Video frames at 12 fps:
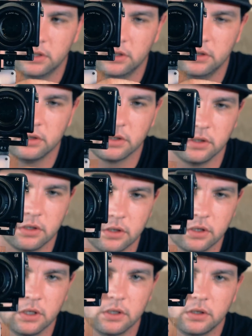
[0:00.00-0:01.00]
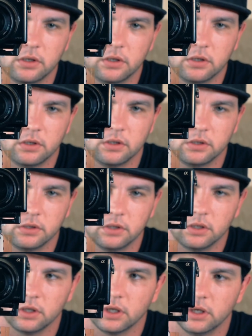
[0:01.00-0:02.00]
You can turn it so
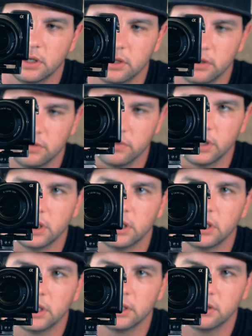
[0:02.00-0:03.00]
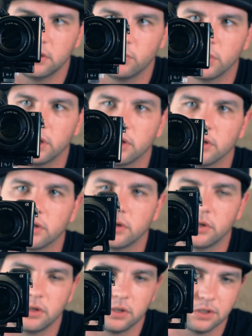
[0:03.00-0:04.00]
you can get it right at where your
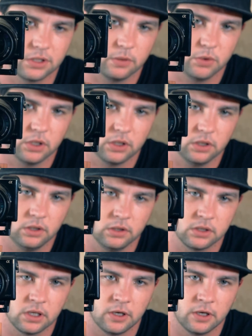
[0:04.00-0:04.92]
subject is,